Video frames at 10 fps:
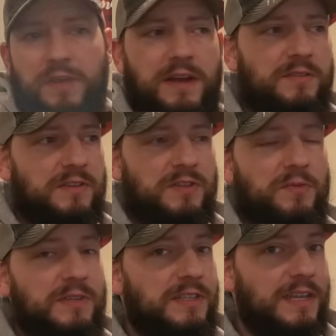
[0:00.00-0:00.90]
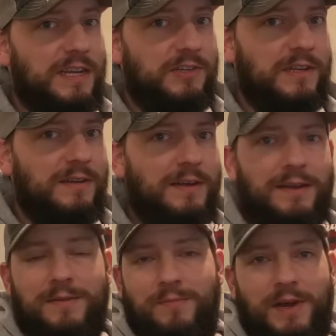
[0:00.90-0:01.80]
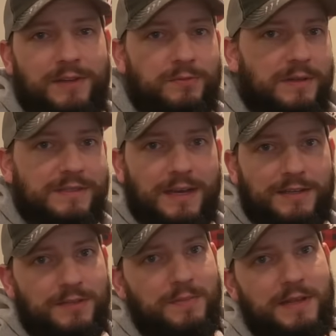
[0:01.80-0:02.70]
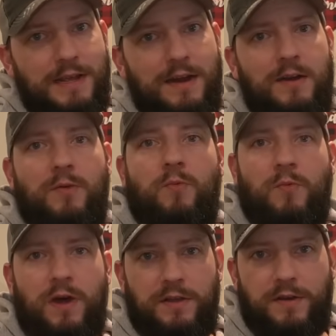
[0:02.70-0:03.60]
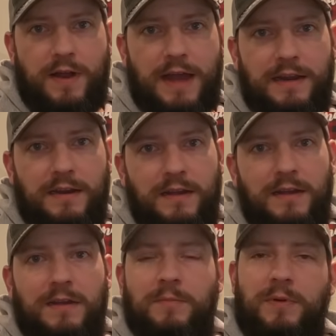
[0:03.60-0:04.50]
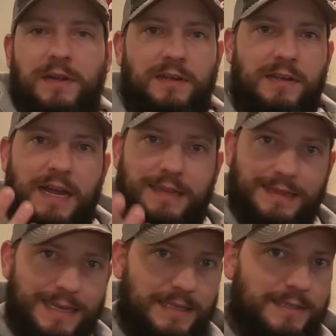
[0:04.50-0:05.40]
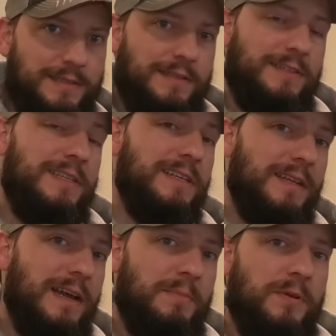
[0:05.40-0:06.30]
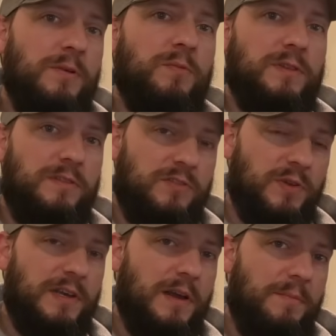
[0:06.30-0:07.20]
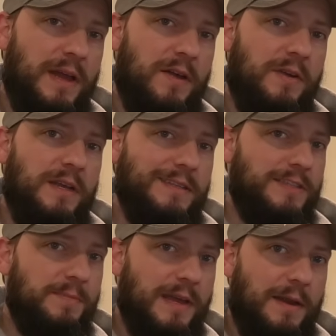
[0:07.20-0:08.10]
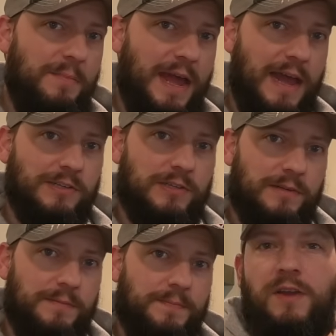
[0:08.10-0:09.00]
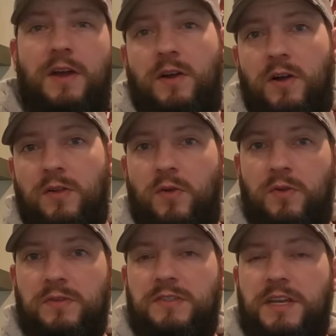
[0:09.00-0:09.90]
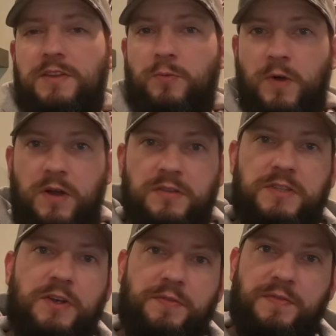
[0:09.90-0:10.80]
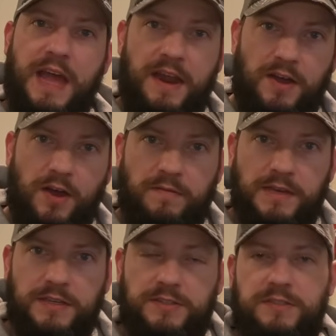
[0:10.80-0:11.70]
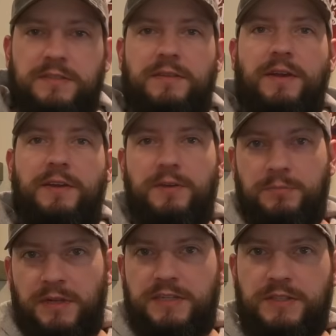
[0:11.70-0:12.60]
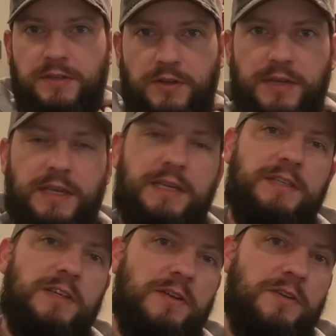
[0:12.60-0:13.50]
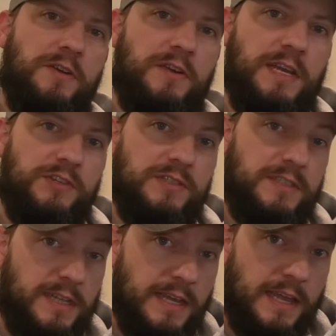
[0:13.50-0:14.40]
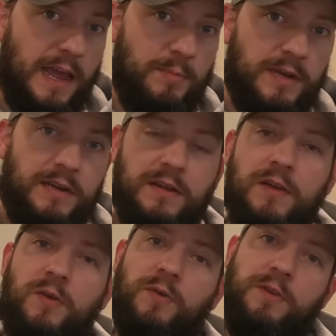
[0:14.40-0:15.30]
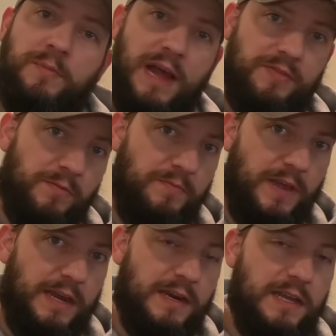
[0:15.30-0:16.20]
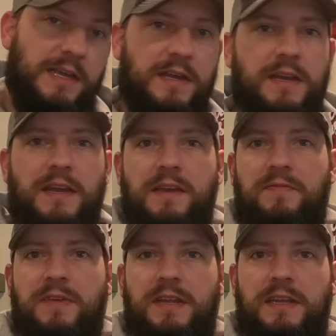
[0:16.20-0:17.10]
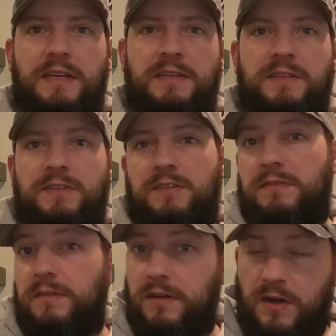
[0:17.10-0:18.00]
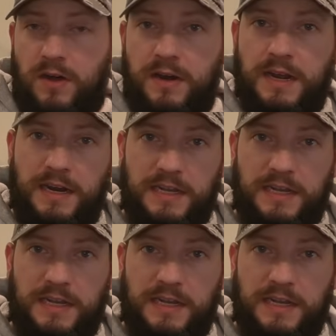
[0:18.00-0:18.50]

there, there's no insulation, might as well tuck some in there while you're at it, but at least seal it up with joint compound and some kind of patch. Not all holes in your walls are that obvious. A good place to look is under your kitchen sink cabinet or your bathroom vanity if it is on an